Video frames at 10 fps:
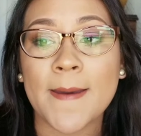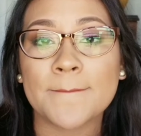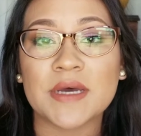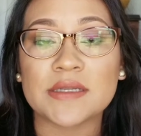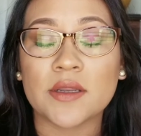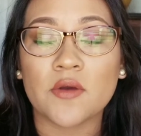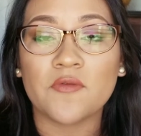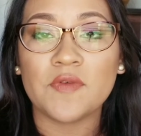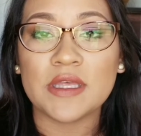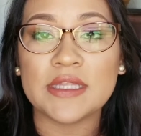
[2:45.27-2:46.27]
but
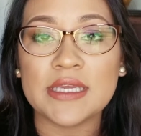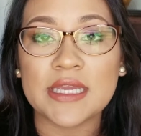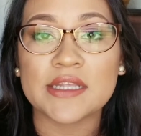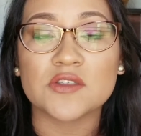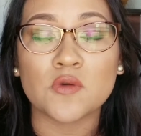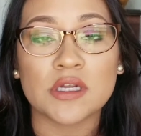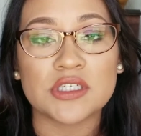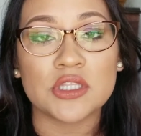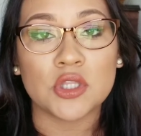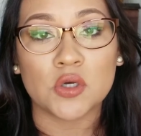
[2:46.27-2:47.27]
feeling and
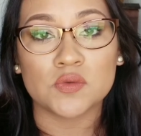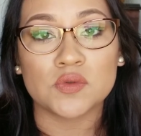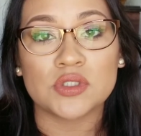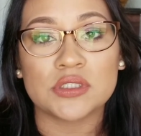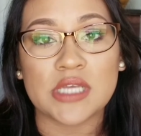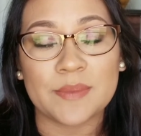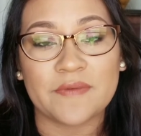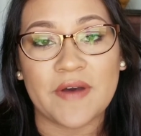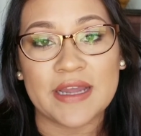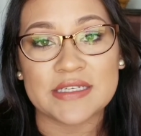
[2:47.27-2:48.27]
swatching those type of
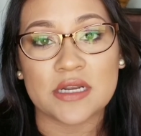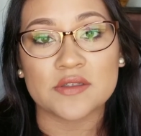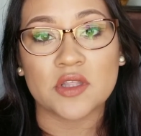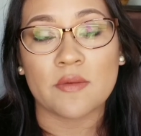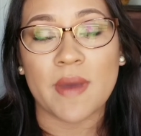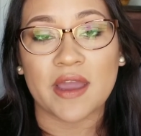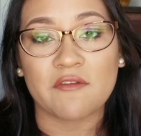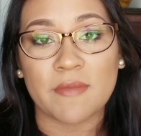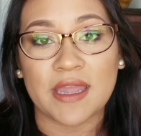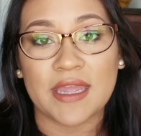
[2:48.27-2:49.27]
eyeshadows on the back of
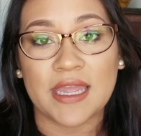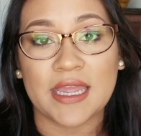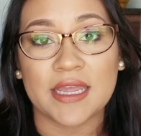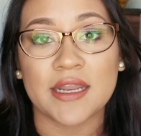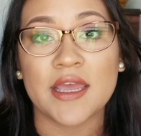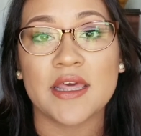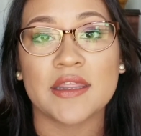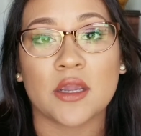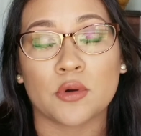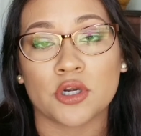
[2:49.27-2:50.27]
my hand,
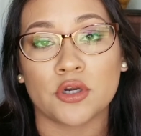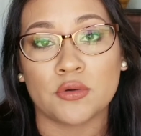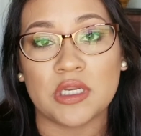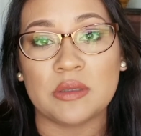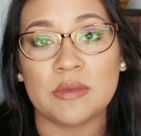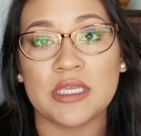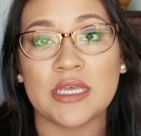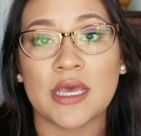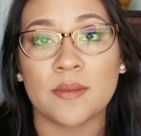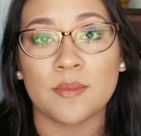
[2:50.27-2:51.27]
they were creamy
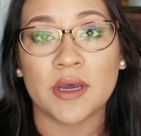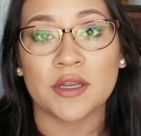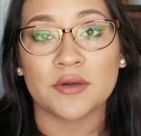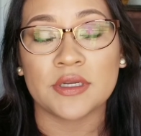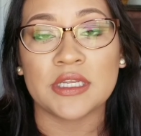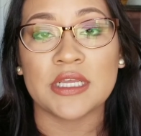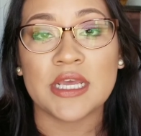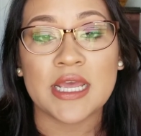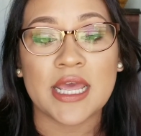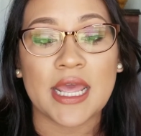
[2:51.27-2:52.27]
and buttery,
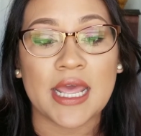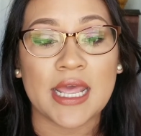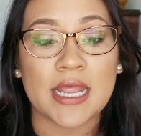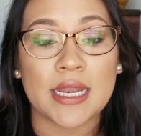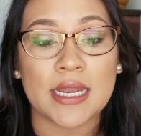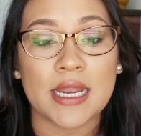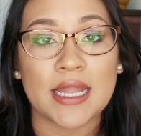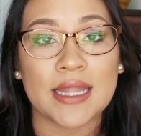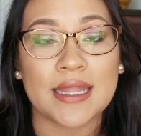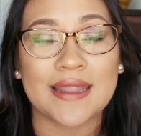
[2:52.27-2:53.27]
and
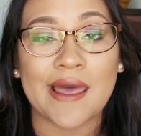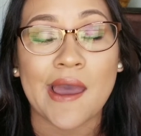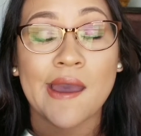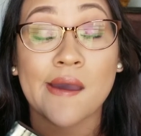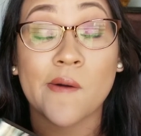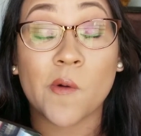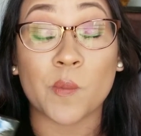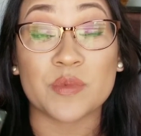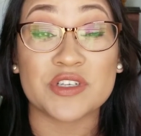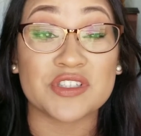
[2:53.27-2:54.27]

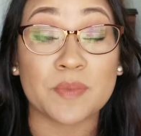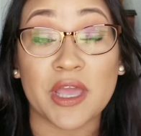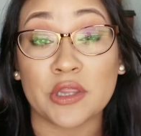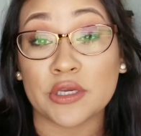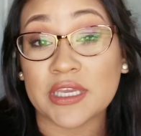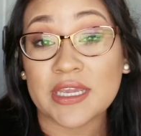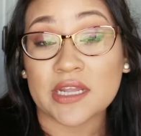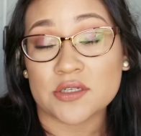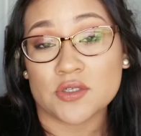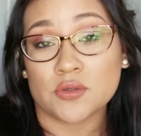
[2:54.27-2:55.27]
just by looking at
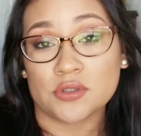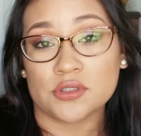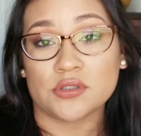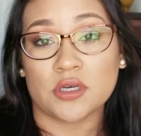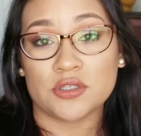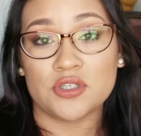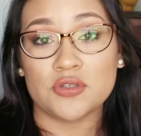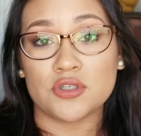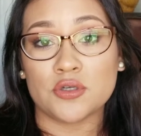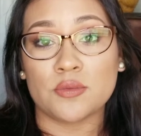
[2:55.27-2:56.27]
tutorials on
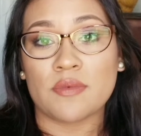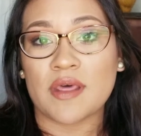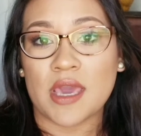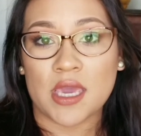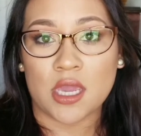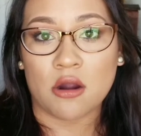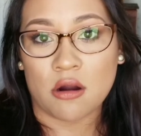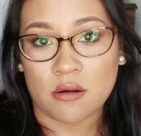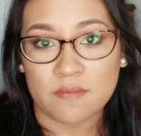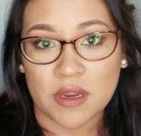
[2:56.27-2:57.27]
YouTube, they
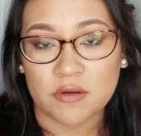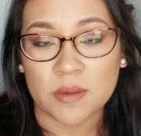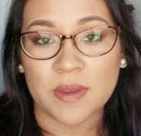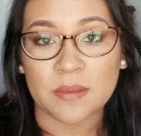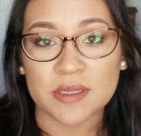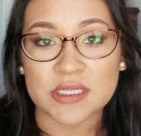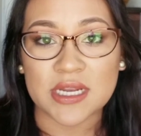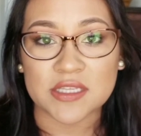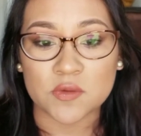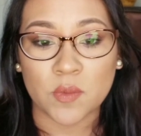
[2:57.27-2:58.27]
are very pigmented
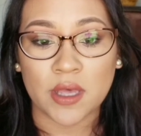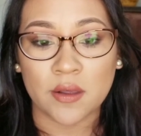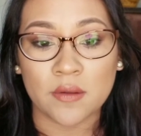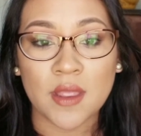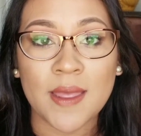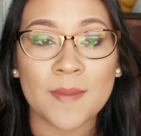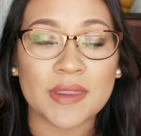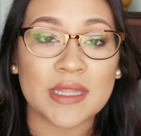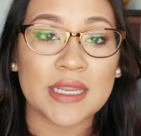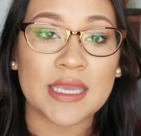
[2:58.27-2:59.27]
as well. But
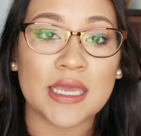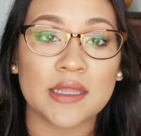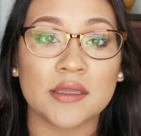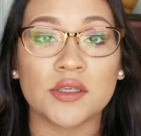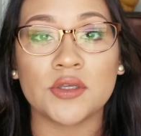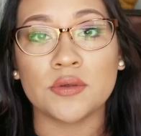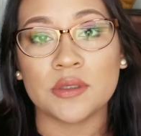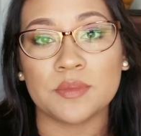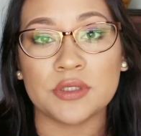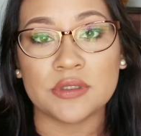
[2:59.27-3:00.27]
then again,
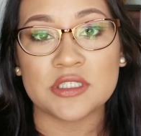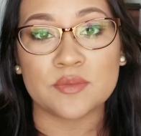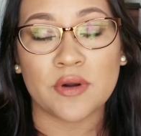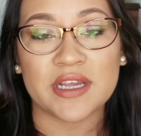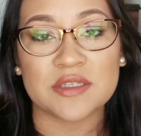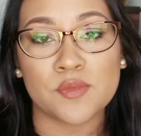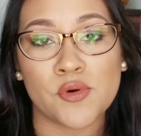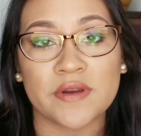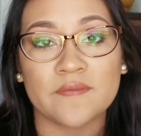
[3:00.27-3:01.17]
Huda Beauty's price point